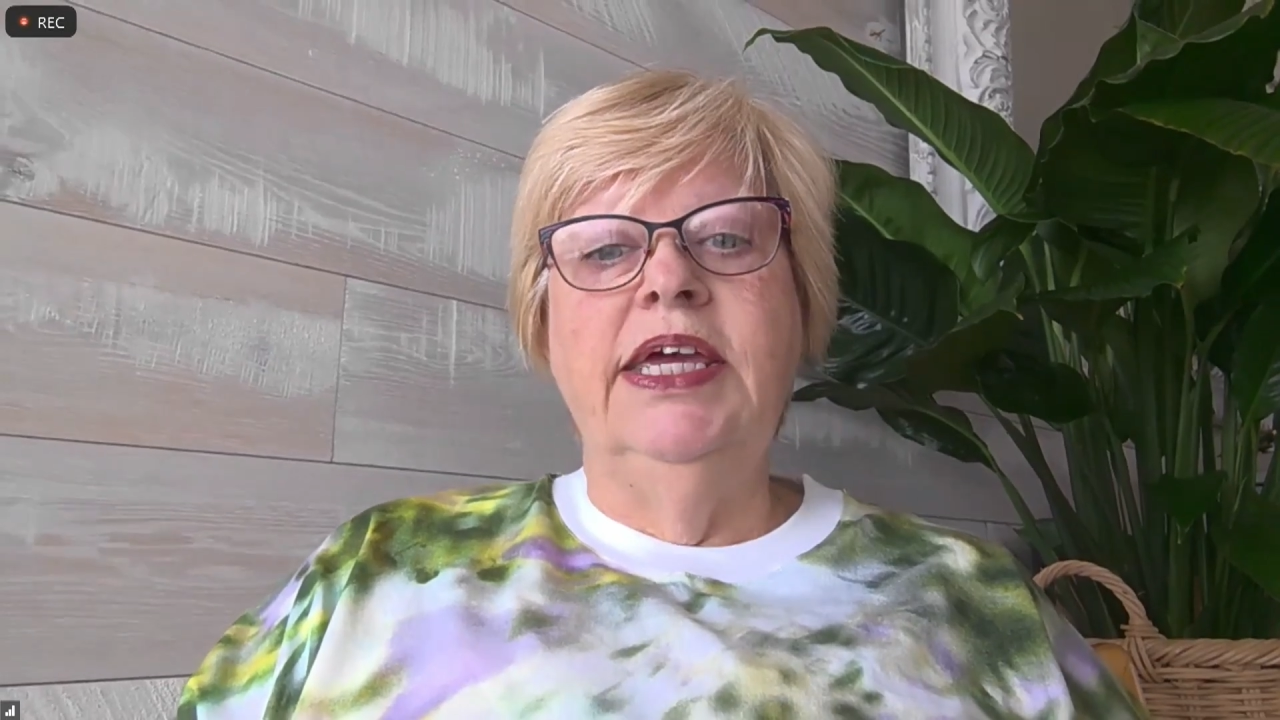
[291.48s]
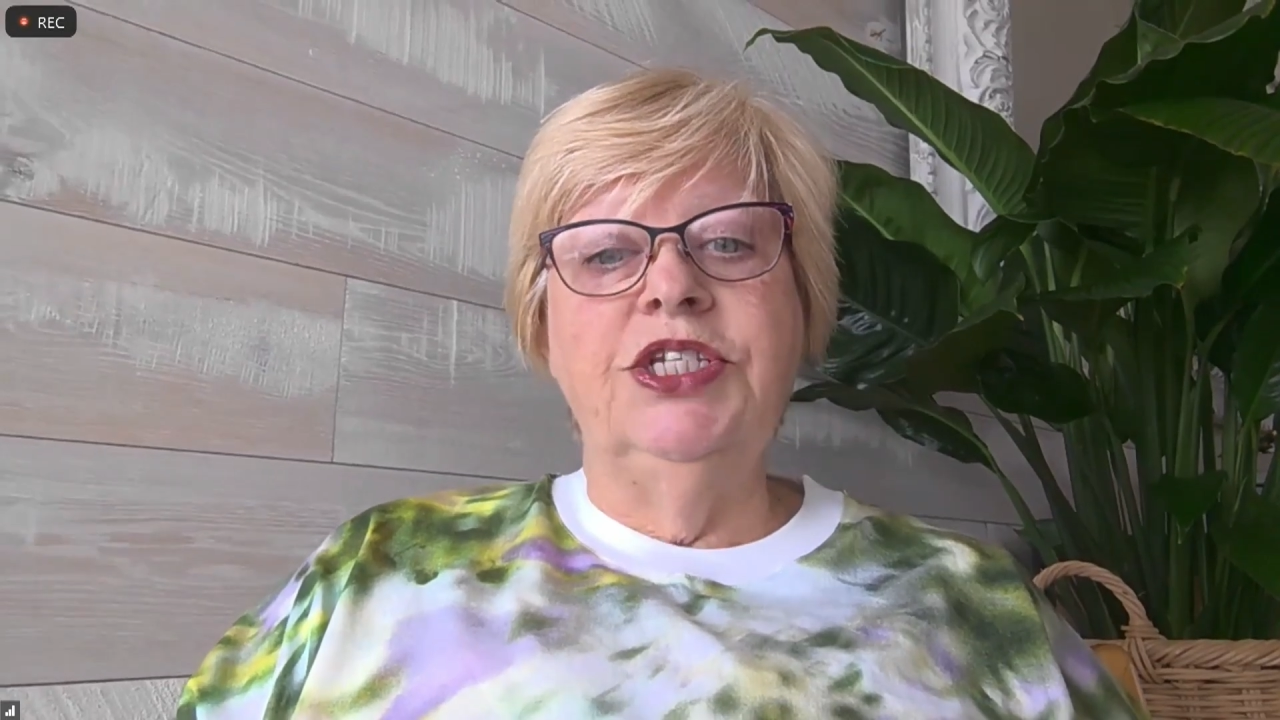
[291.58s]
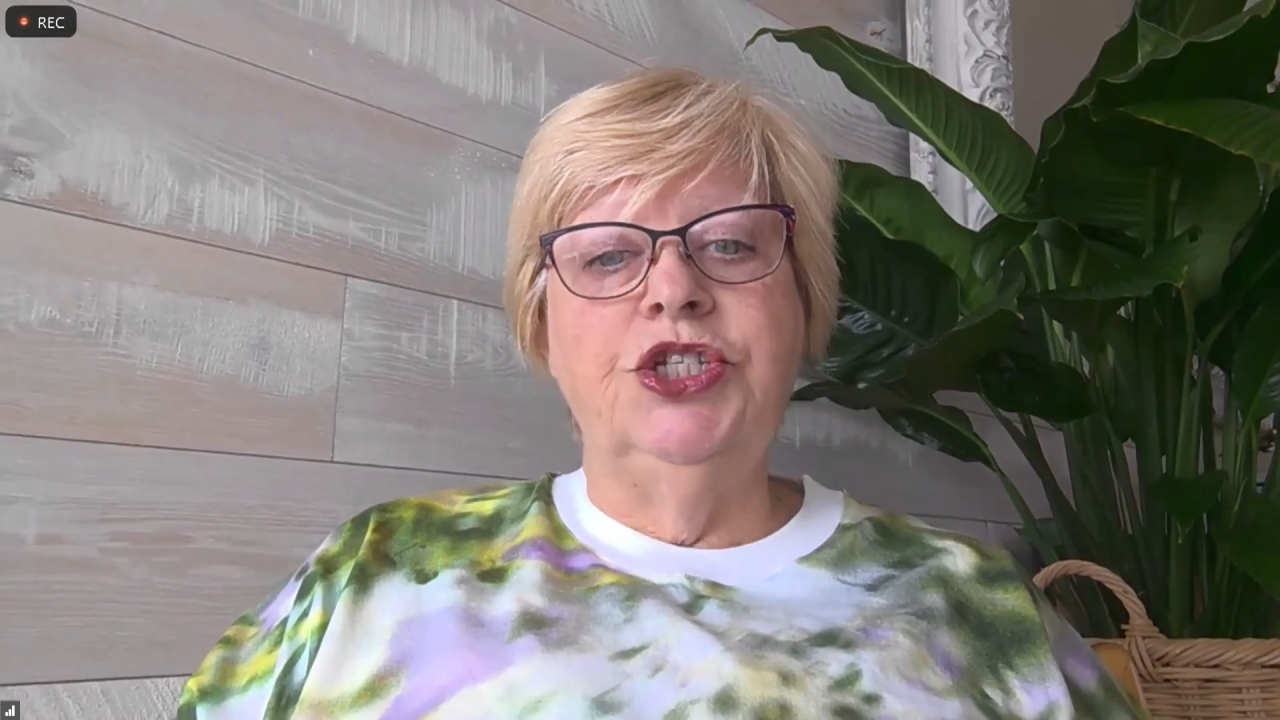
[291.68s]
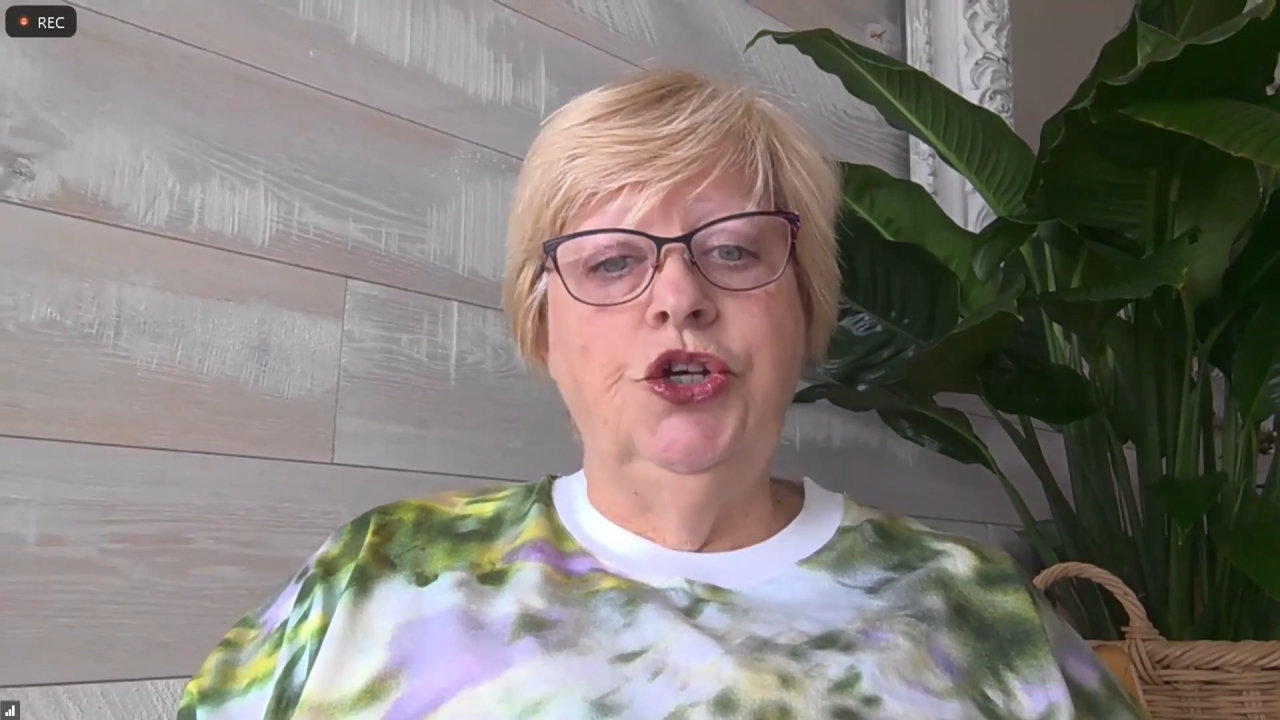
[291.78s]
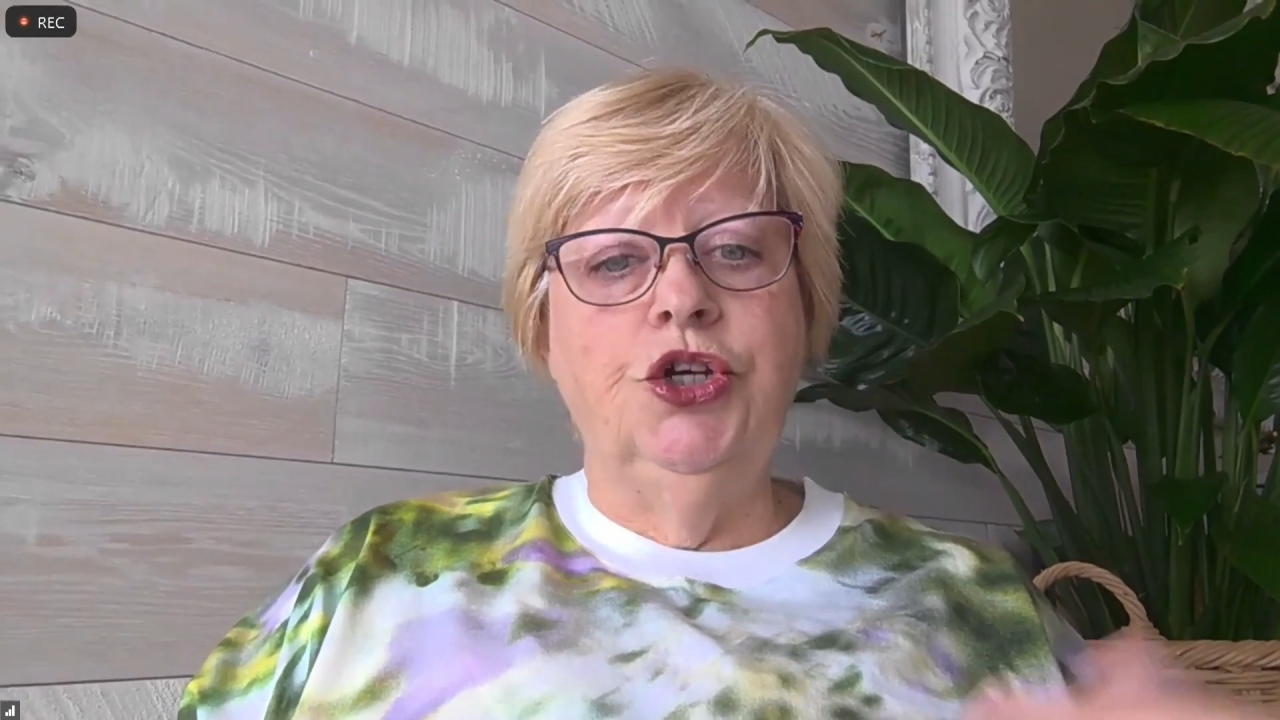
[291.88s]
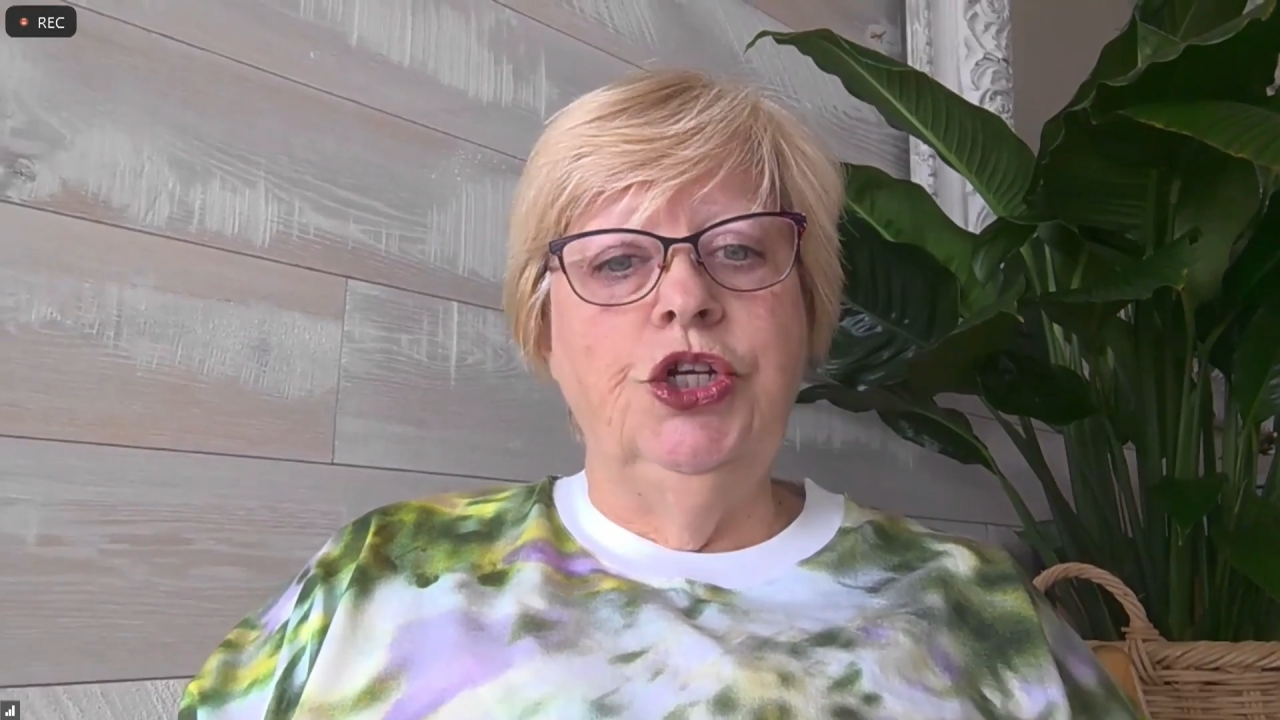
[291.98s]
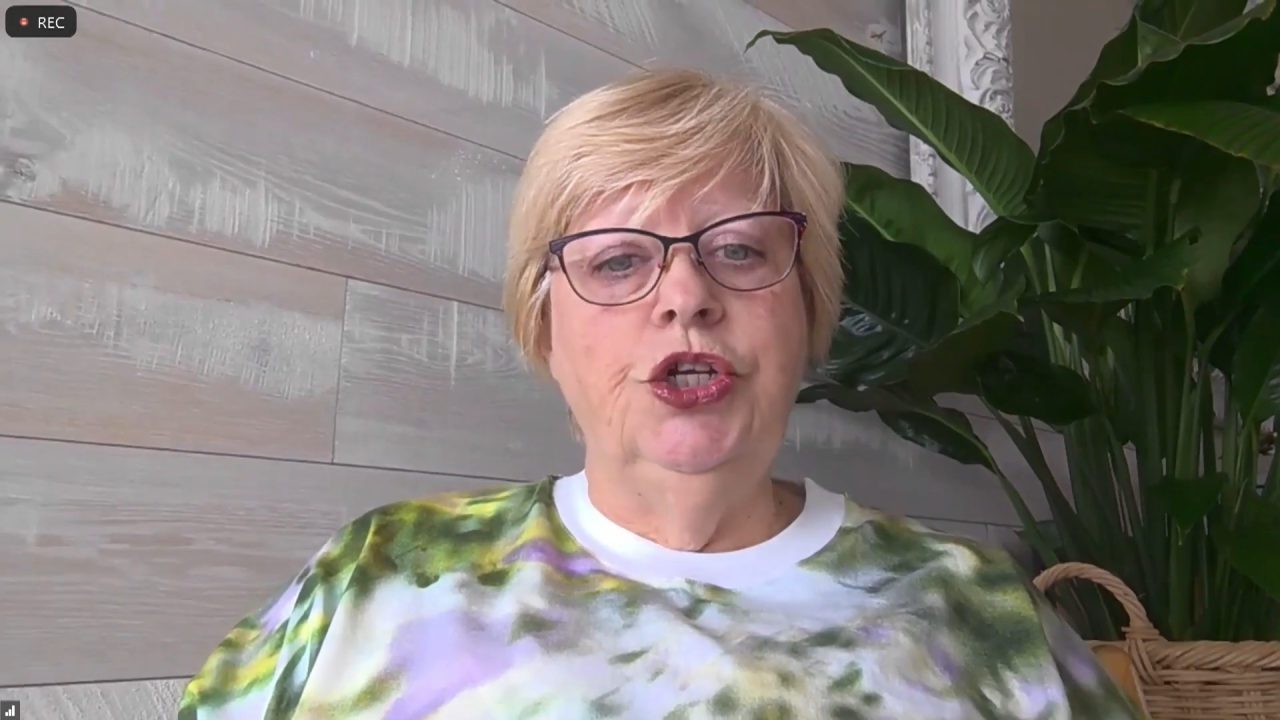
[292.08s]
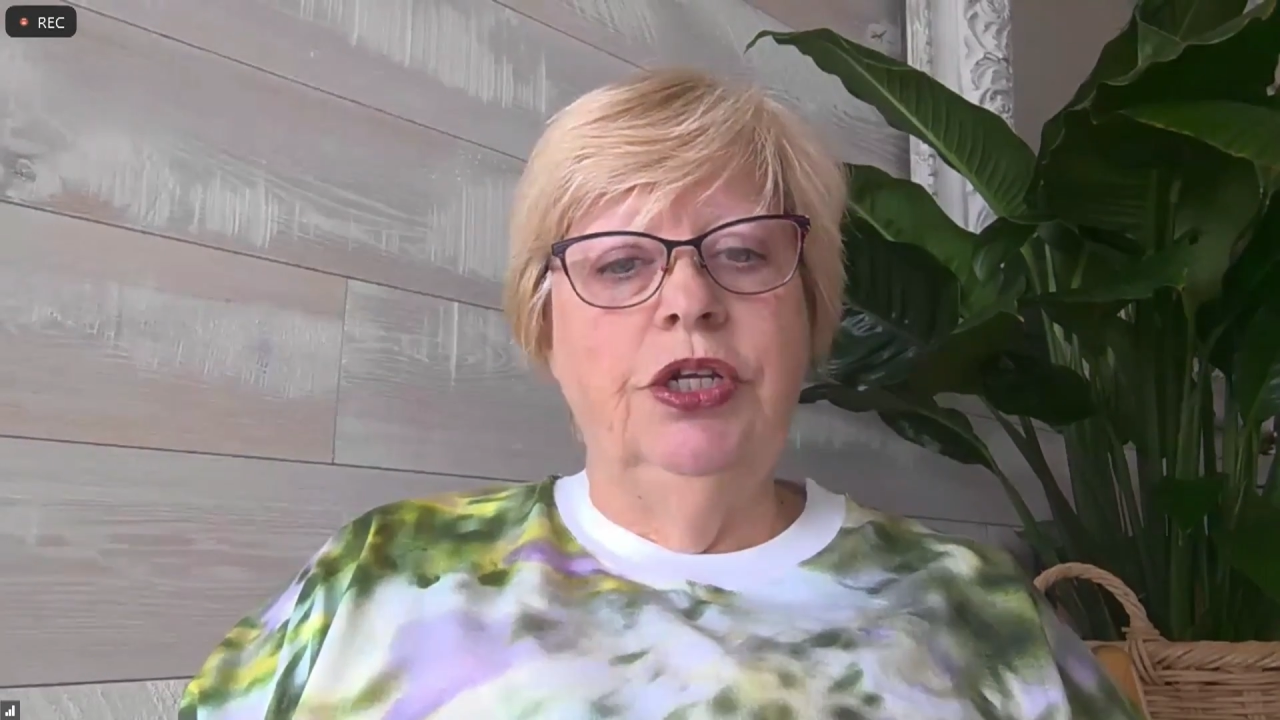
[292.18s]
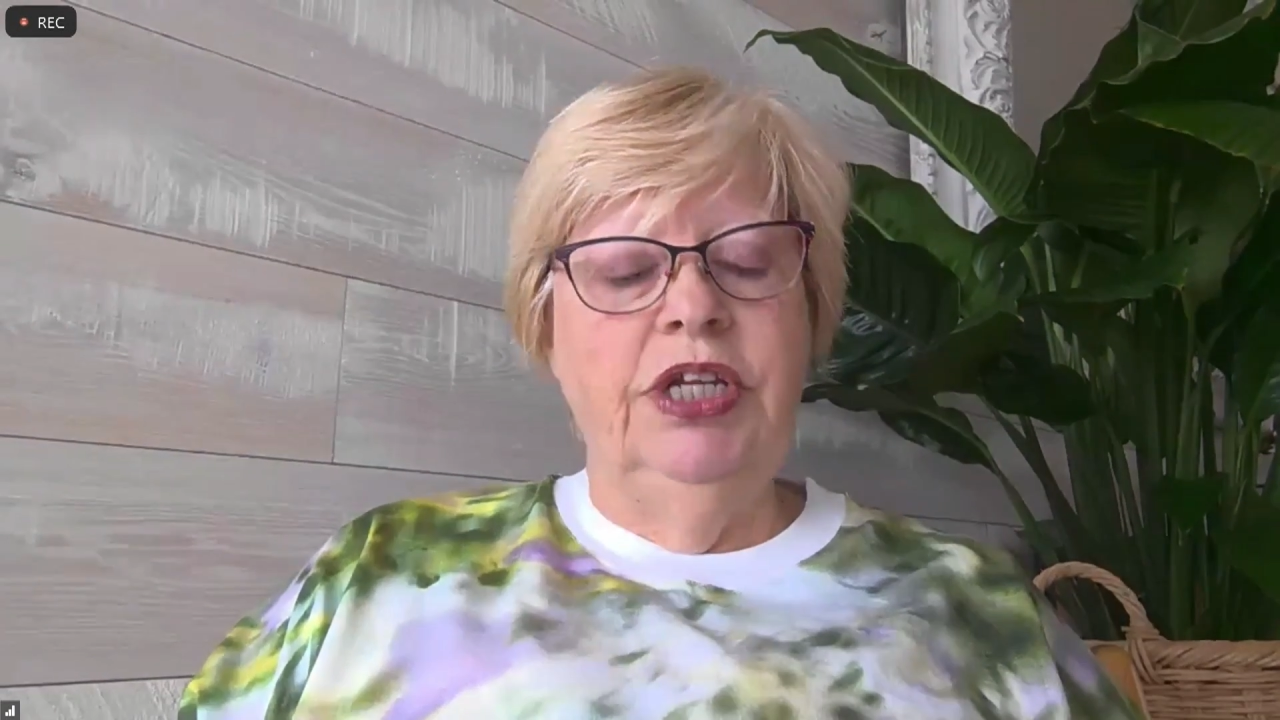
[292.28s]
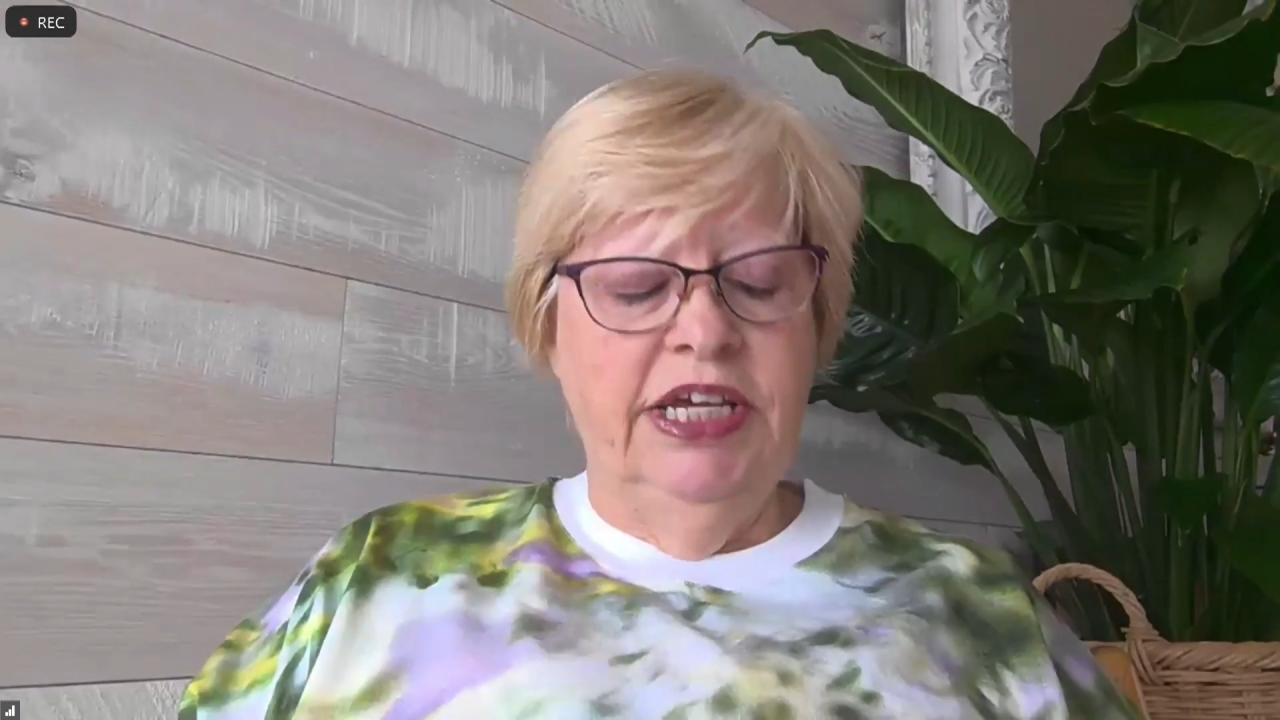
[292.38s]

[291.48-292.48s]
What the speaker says: Yes, you can.